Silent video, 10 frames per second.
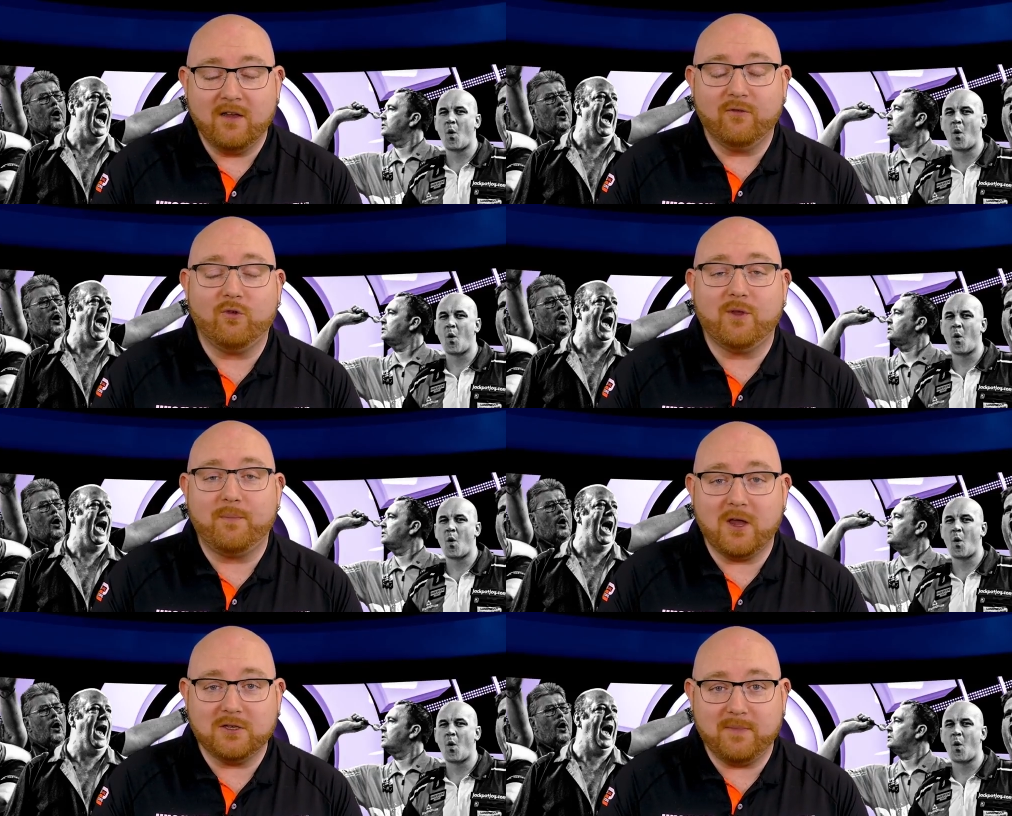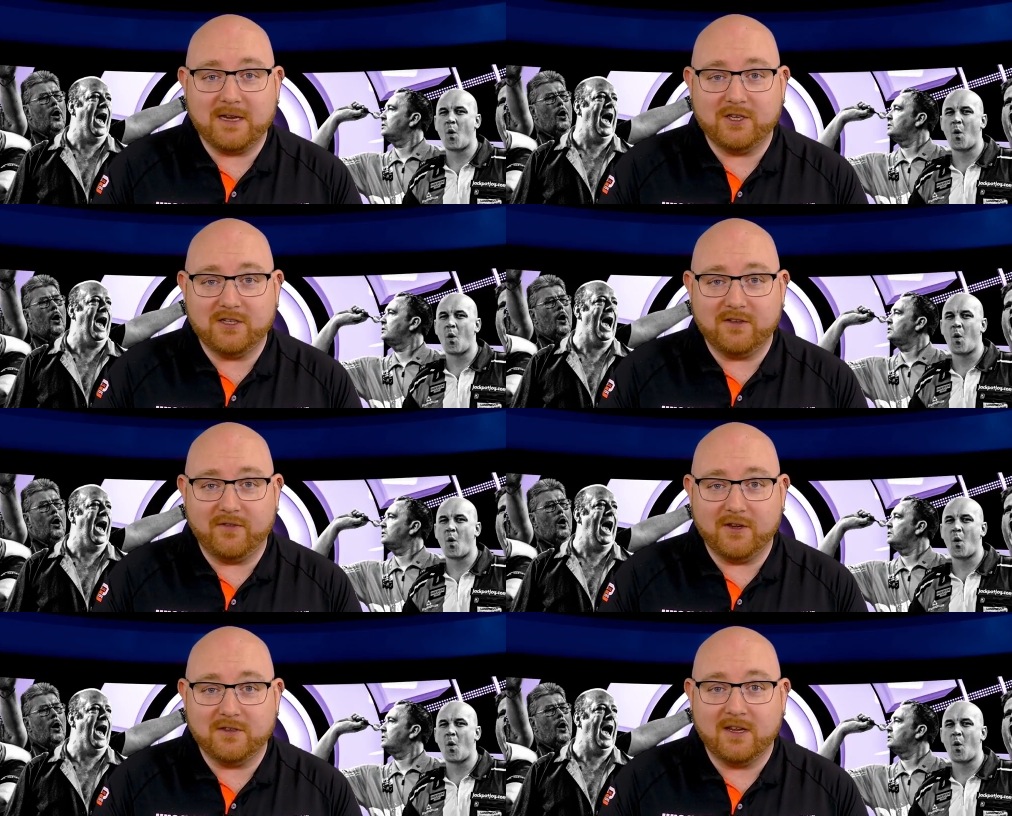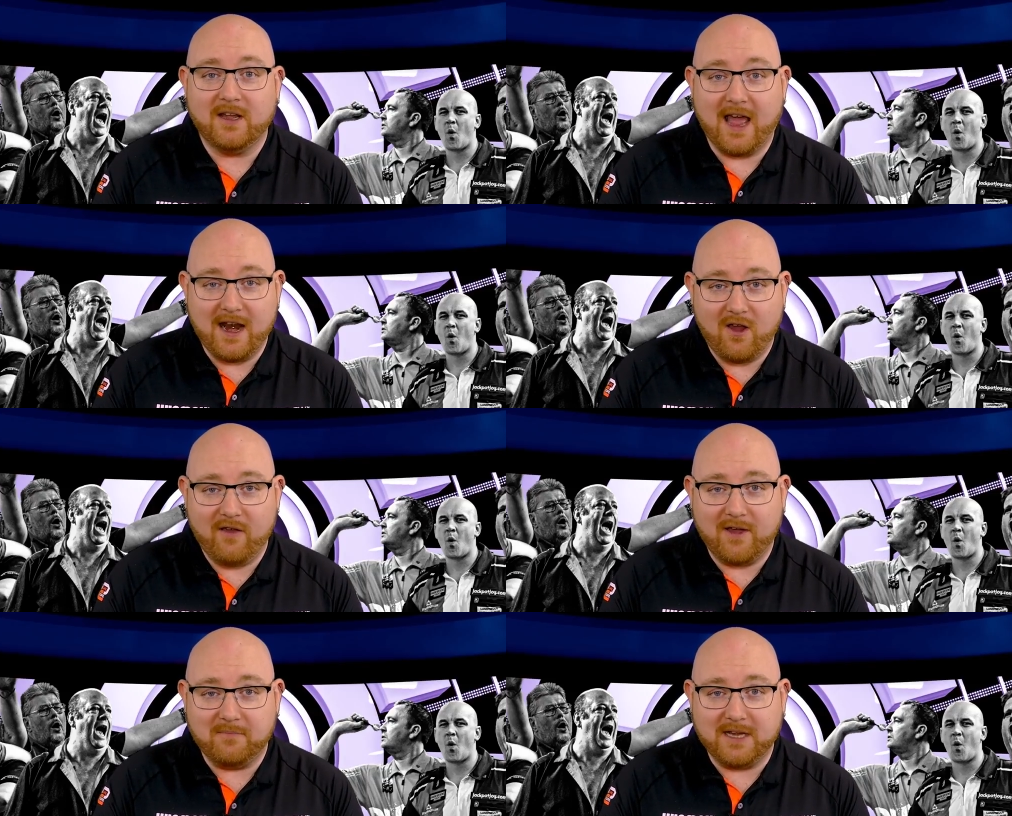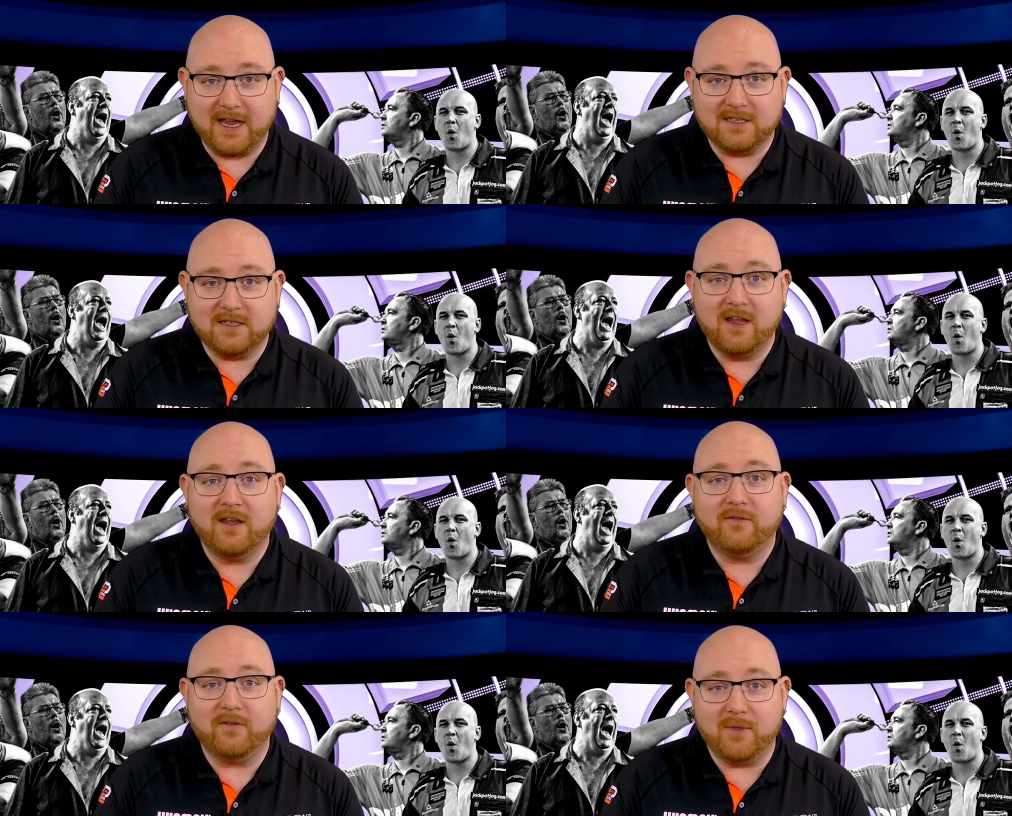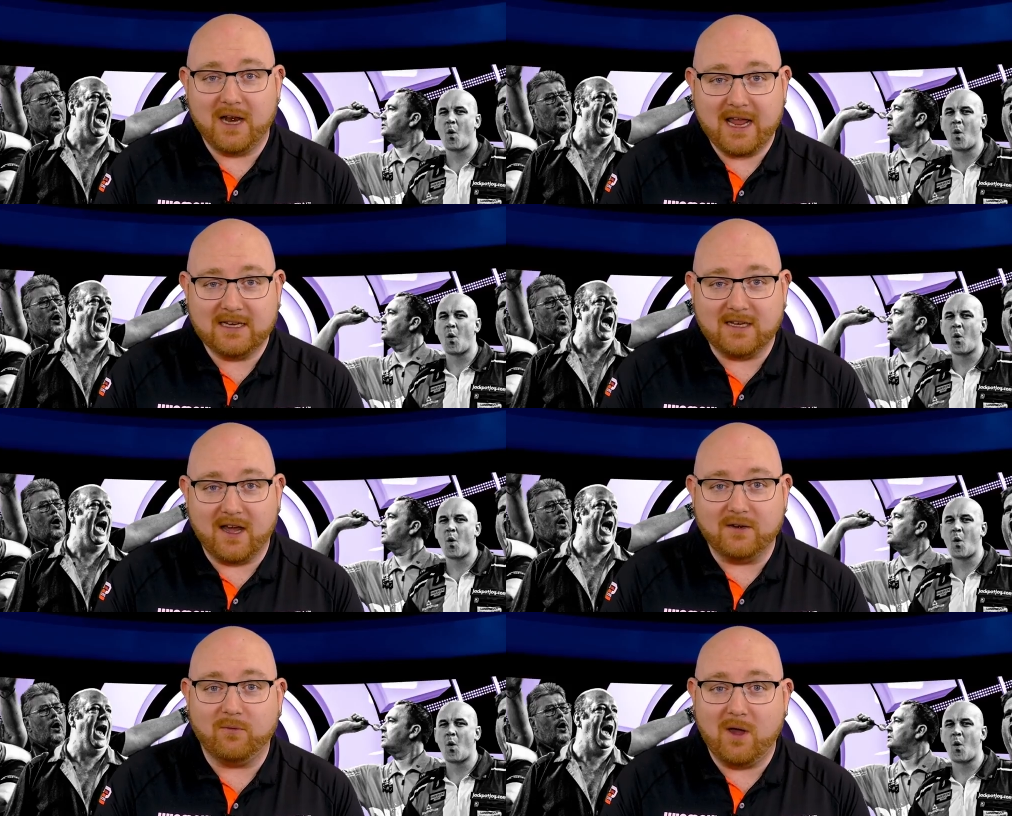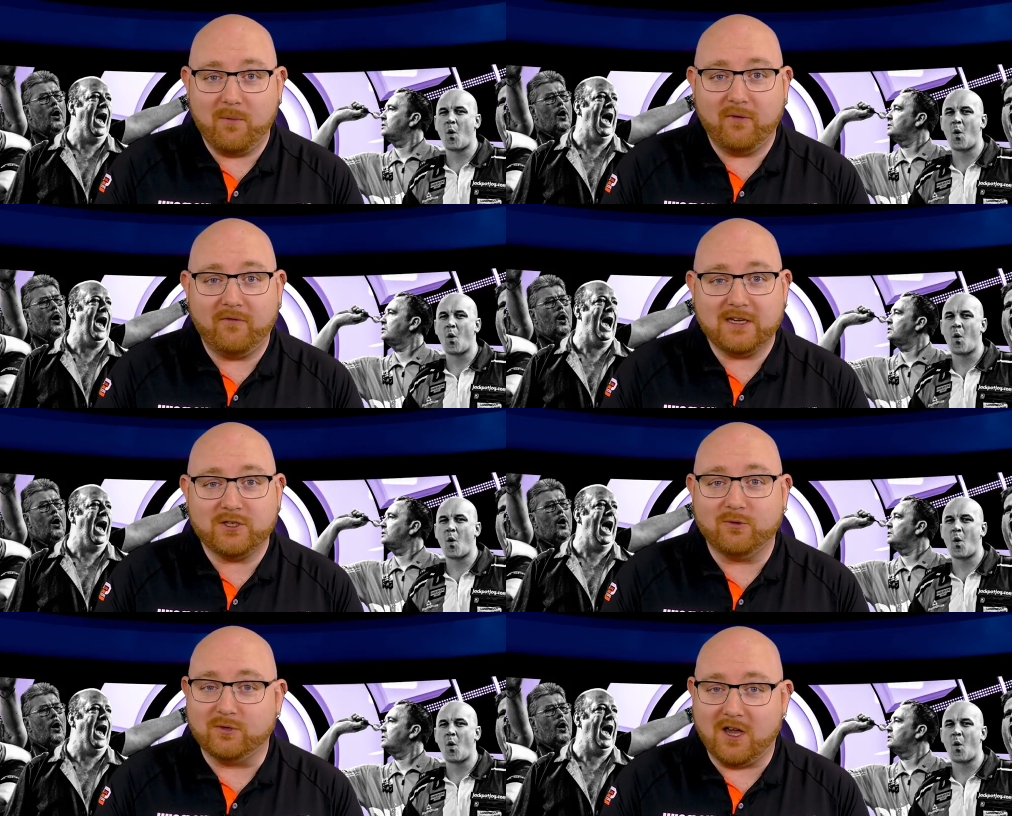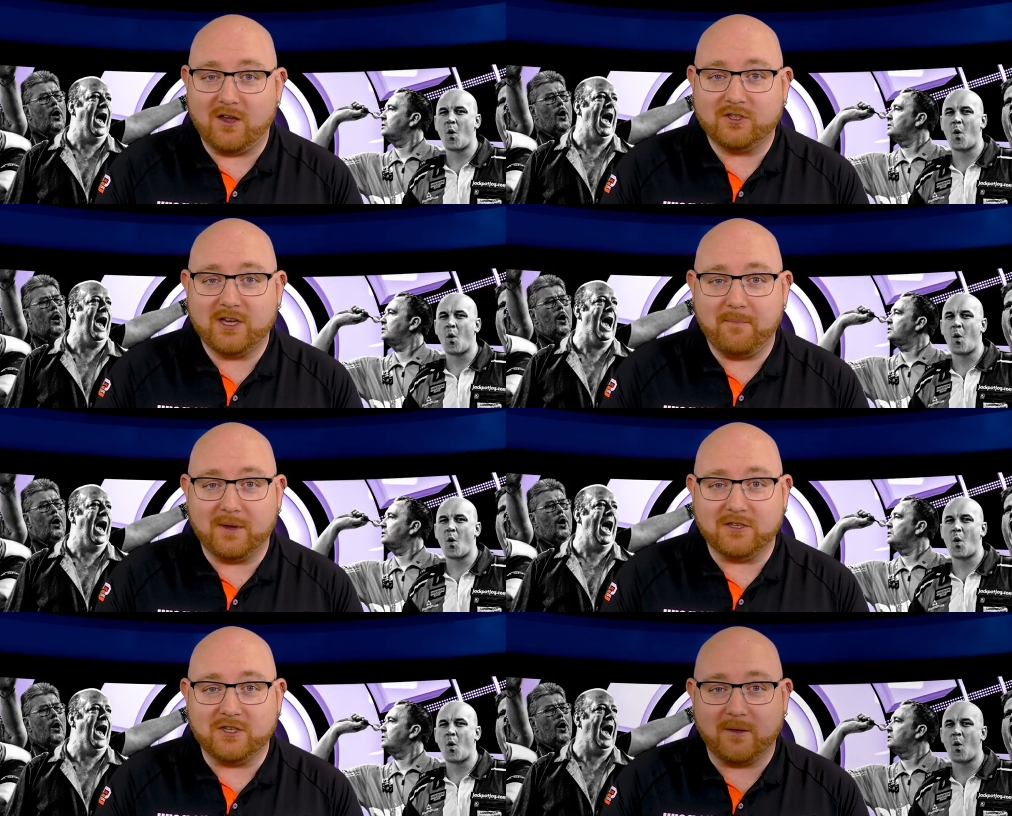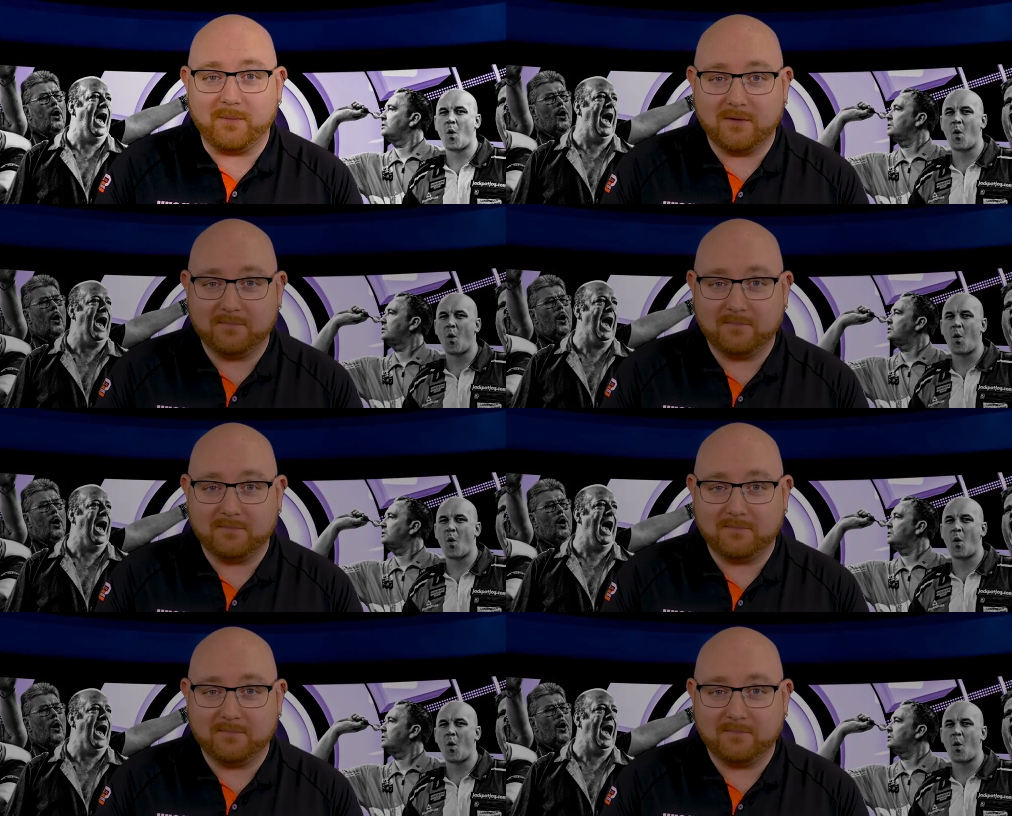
Speaker 1: for all the post-match interviews and live updates from the Lakeside World Professional Darts Championship.